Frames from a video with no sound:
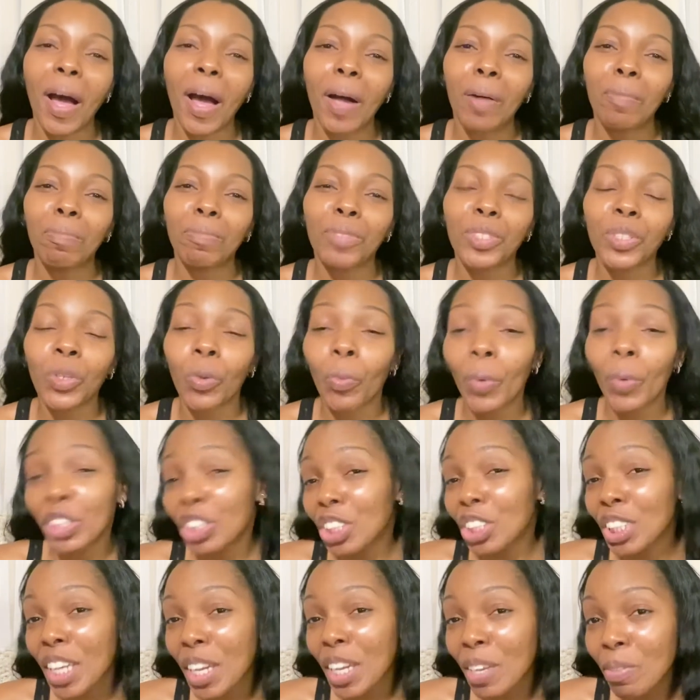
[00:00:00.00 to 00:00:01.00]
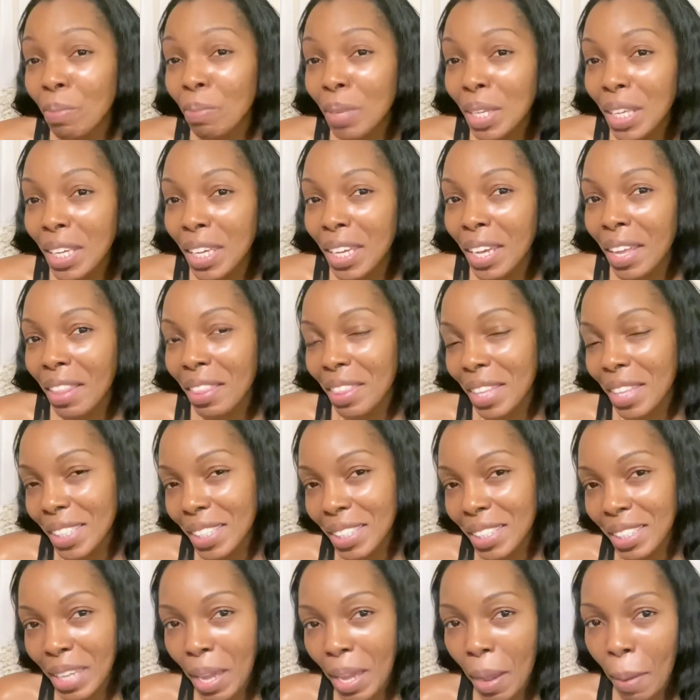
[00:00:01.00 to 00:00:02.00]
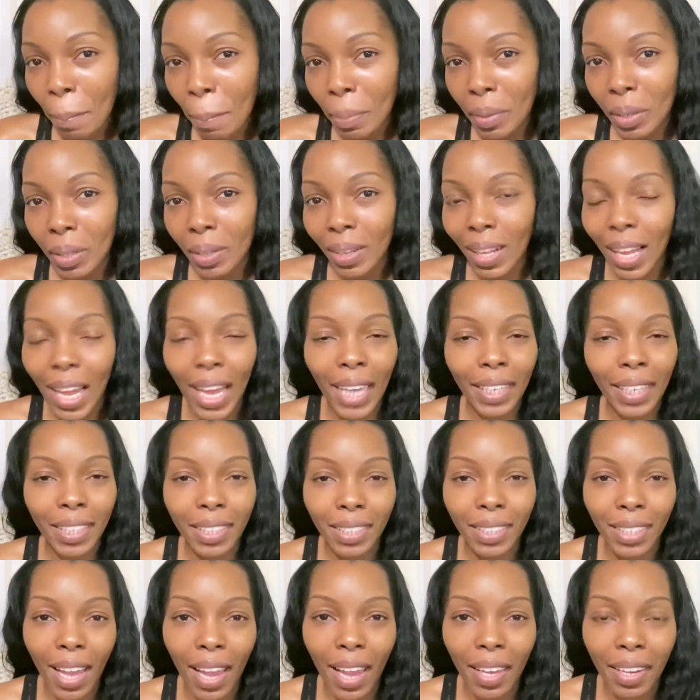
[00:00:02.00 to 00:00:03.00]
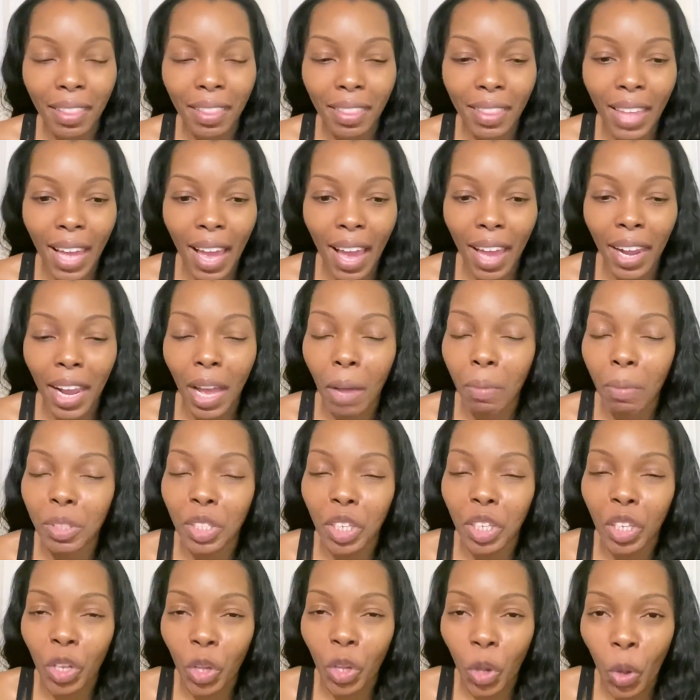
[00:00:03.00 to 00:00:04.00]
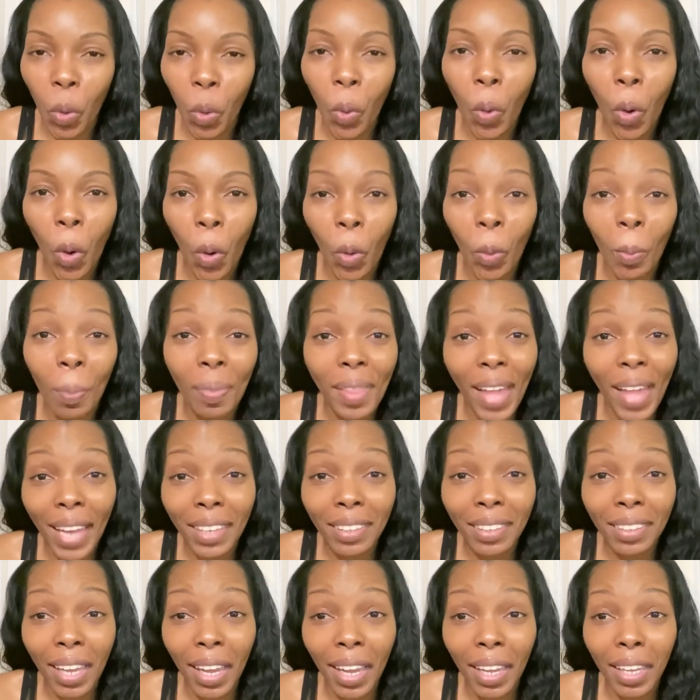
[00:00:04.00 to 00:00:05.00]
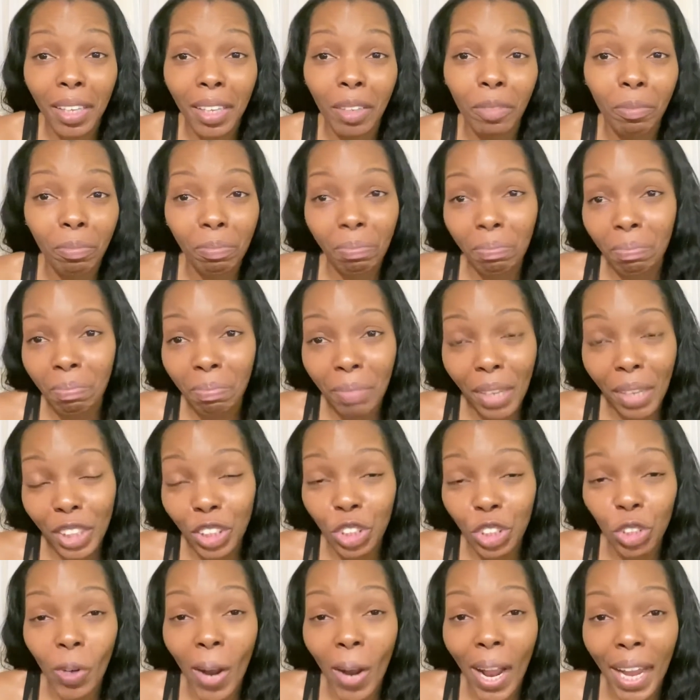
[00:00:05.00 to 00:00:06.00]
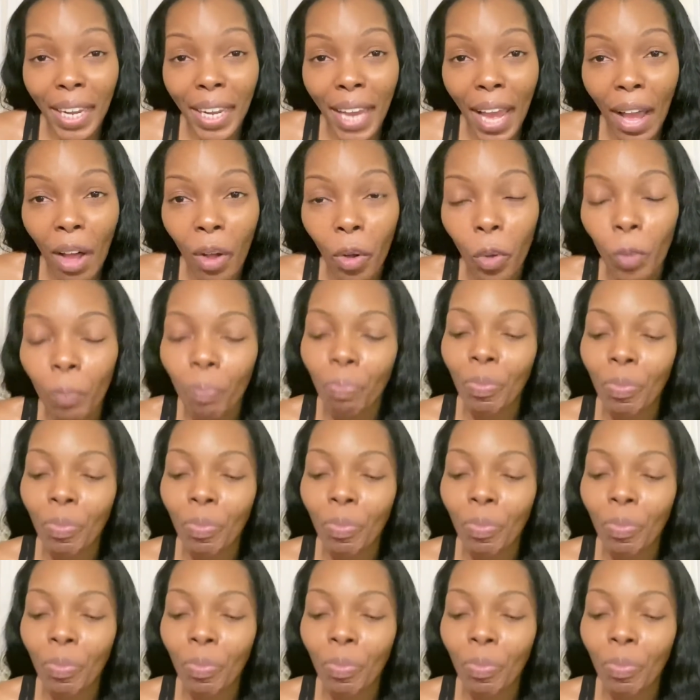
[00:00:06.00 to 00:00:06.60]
So when she gave me this sample, I decided that I was going to go home that night and try it out.